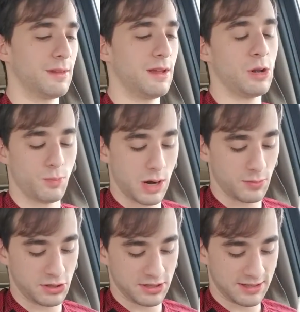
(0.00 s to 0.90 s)
It'll
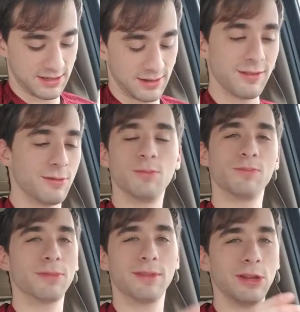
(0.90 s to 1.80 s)
probably just,
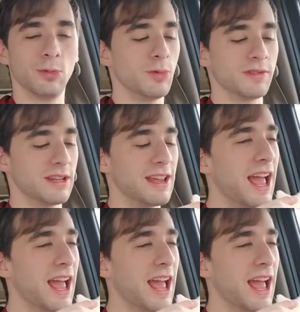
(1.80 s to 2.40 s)
we'll see.